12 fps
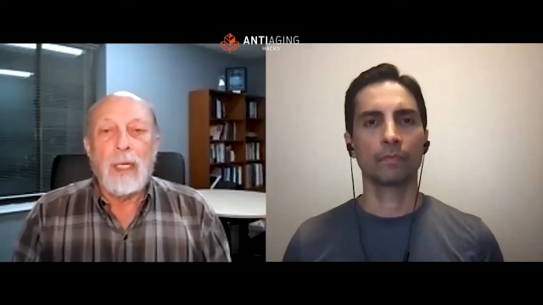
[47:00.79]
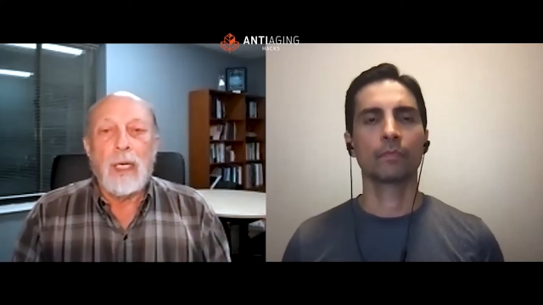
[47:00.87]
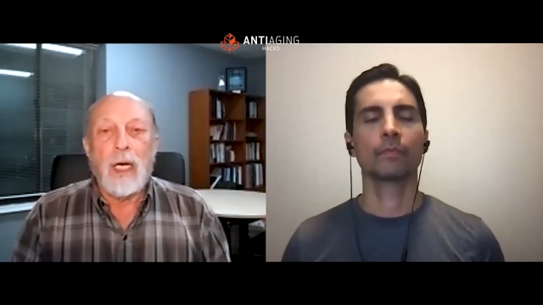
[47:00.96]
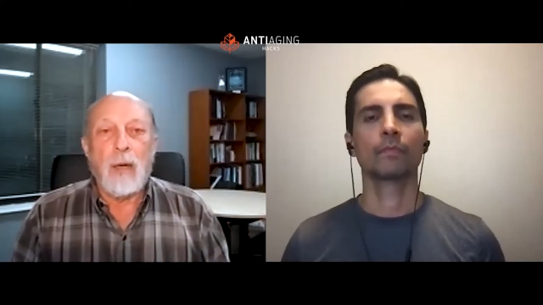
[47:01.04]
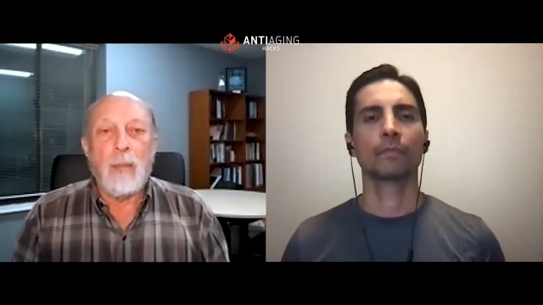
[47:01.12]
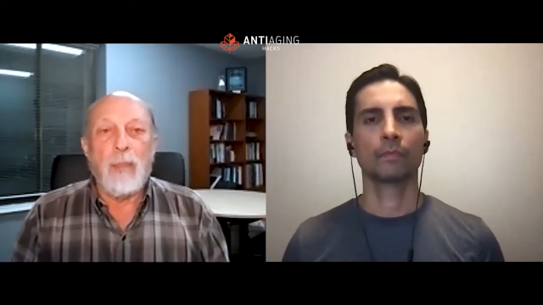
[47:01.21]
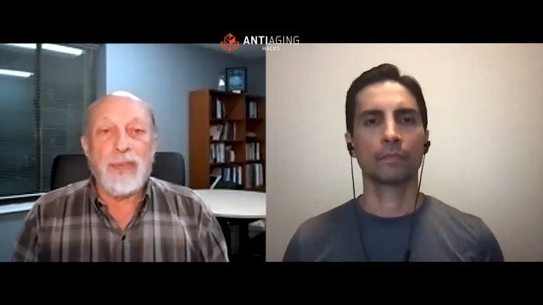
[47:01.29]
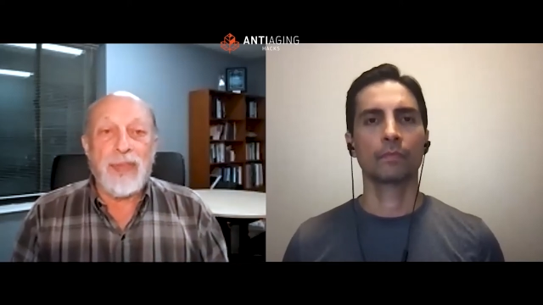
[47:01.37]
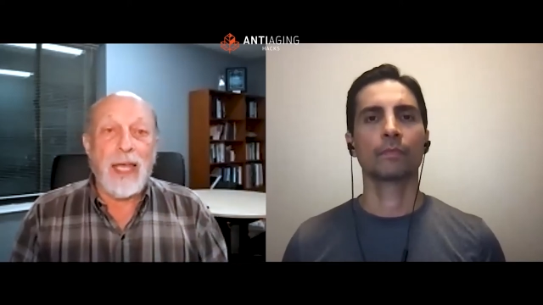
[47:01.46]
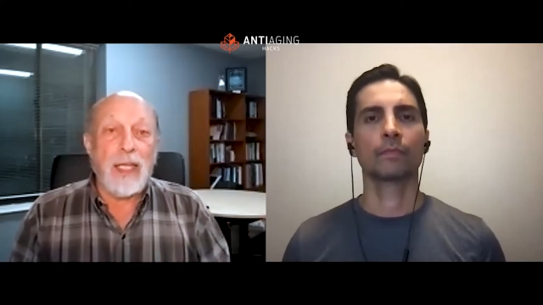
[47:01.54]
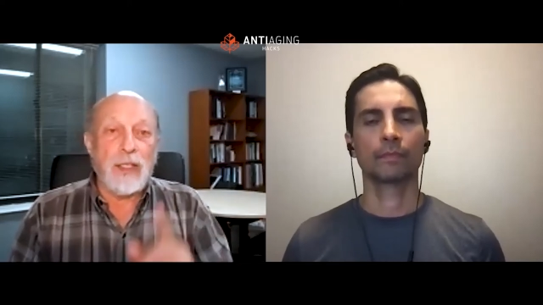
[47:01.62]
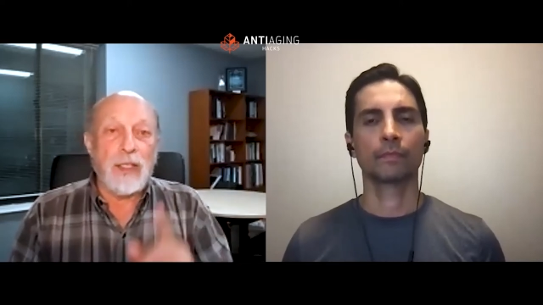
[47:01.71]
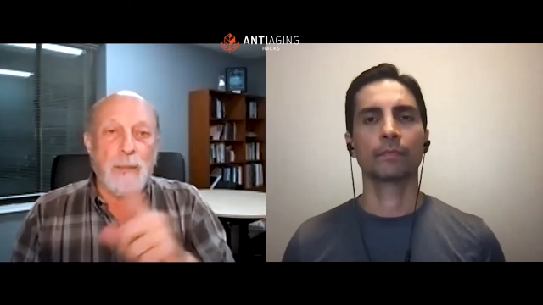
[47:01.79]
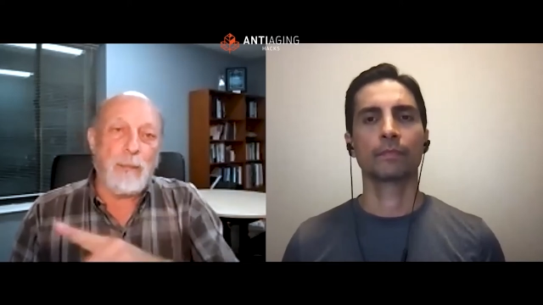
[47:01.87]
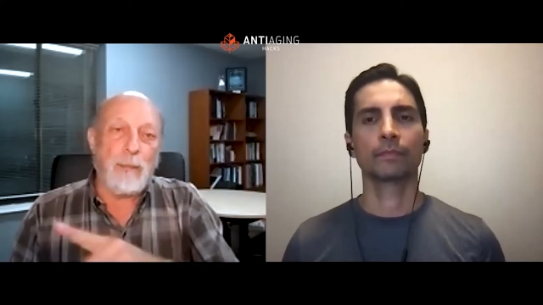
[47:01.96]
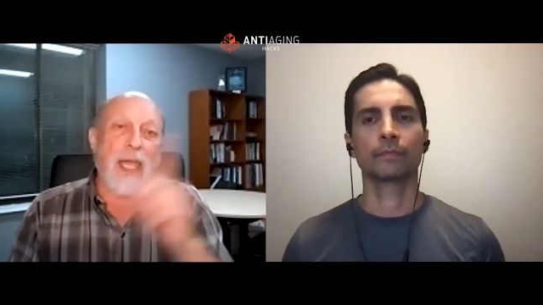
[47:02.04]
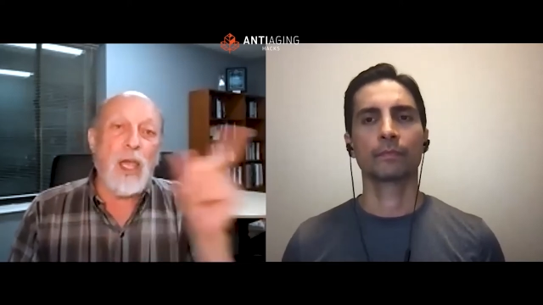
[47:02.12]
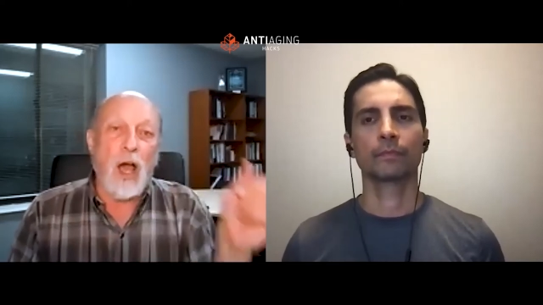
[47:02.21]
Speaker 1: But then the
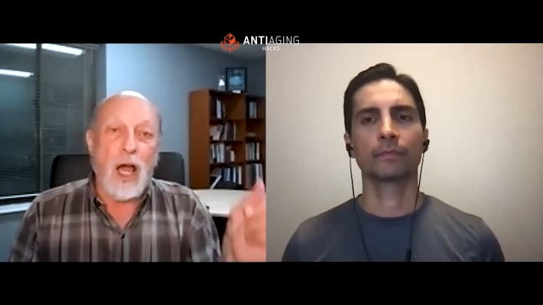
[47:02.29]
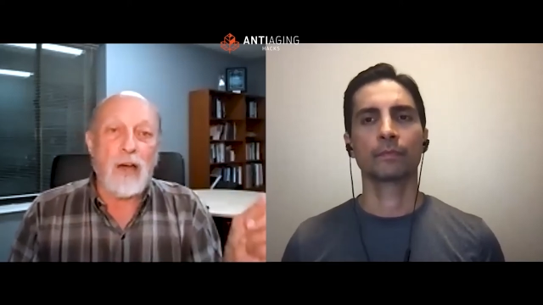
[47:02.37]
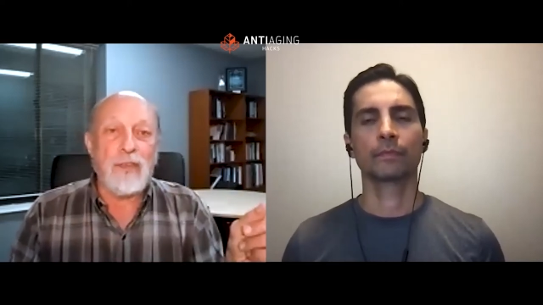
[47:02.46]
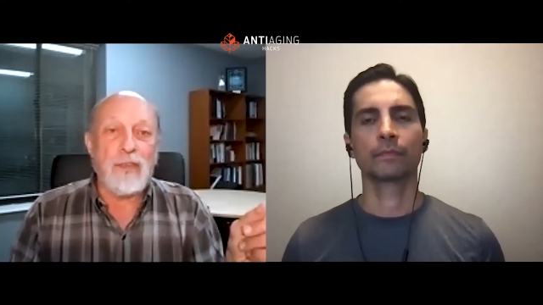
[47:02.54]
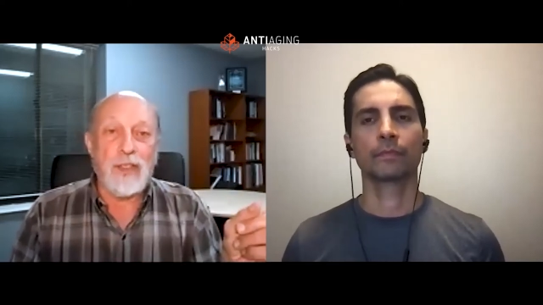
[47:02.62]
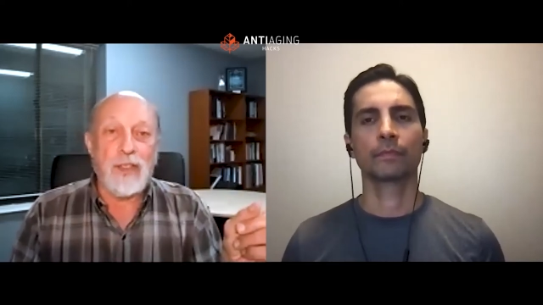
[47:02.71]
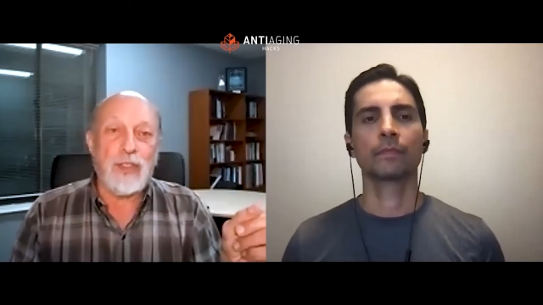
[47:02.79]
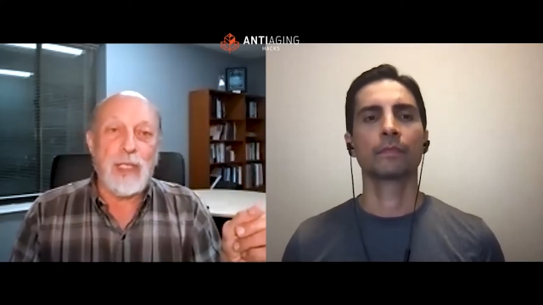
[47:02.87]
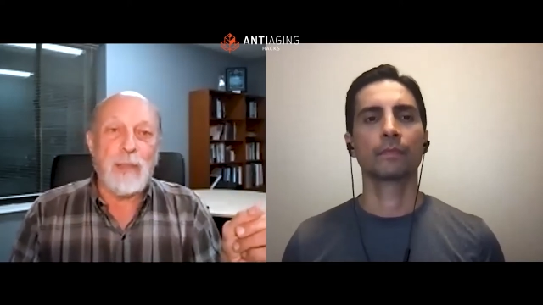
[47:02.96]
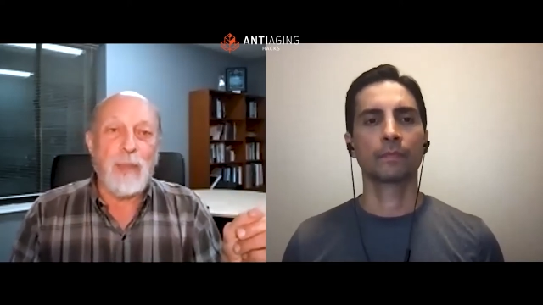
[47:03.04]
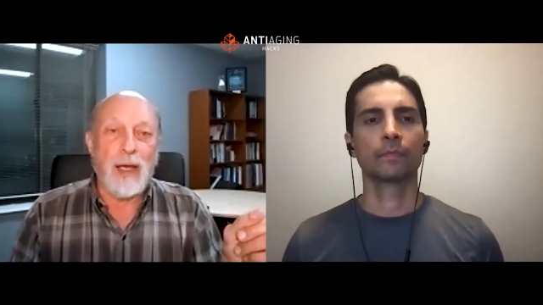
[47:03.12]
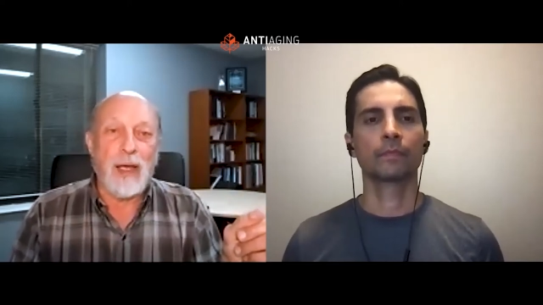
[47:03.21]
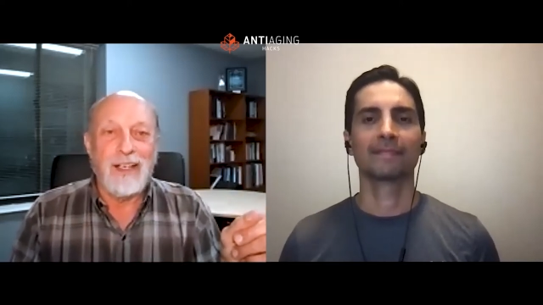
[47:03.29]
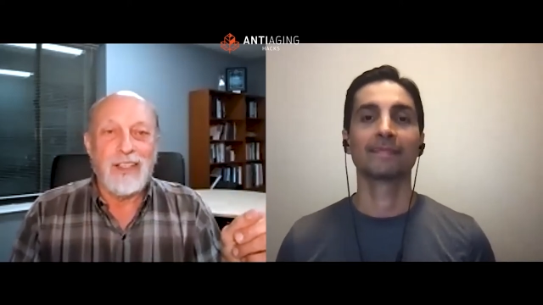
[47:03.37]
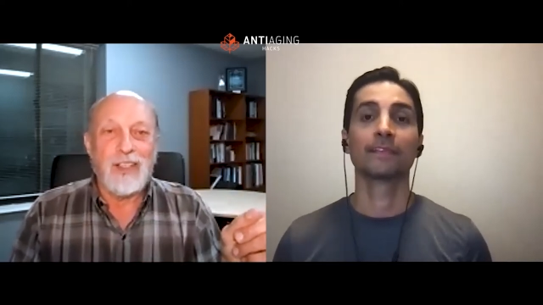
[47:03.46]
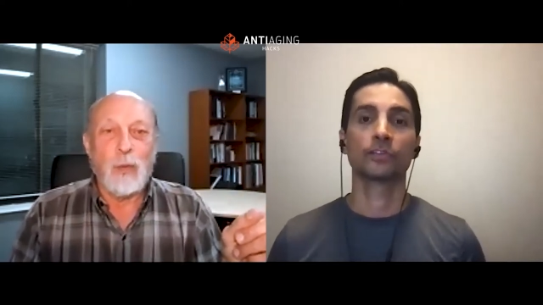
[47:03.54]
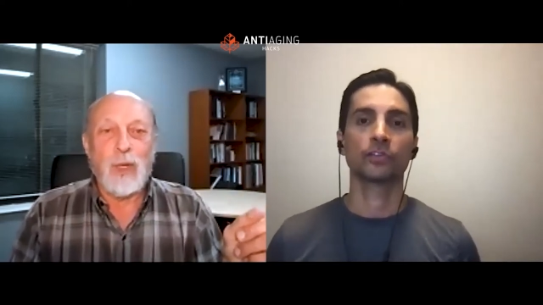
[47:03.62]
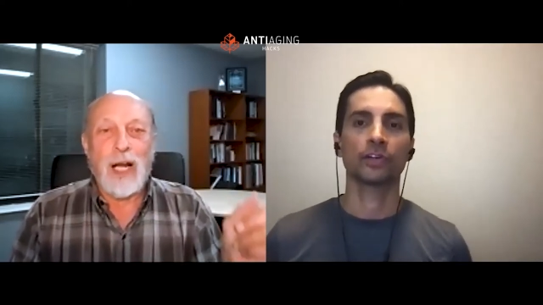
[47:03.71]
payoff is you sleep better.
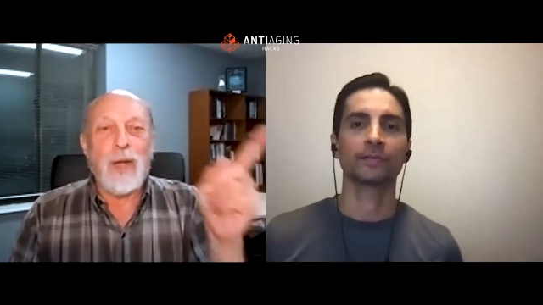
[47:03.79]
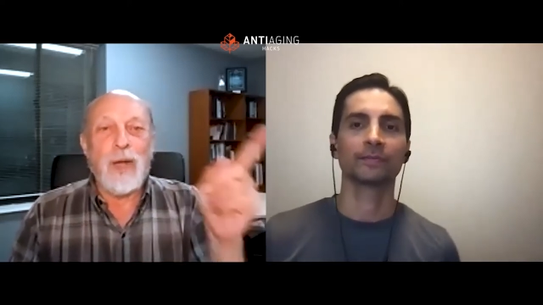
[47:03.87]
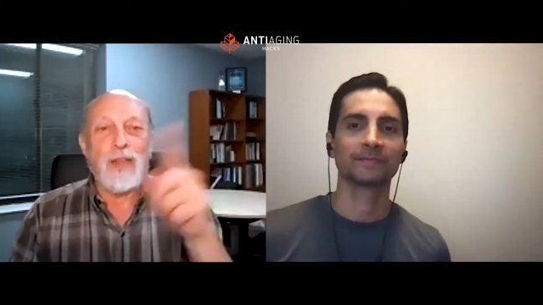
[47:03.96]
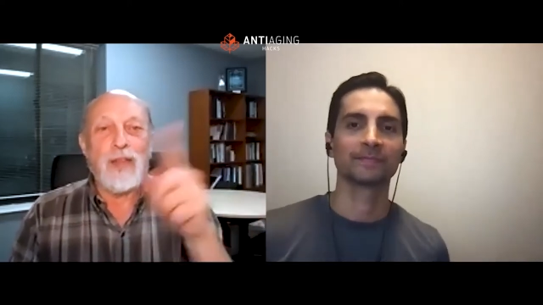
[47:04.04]
So would I rather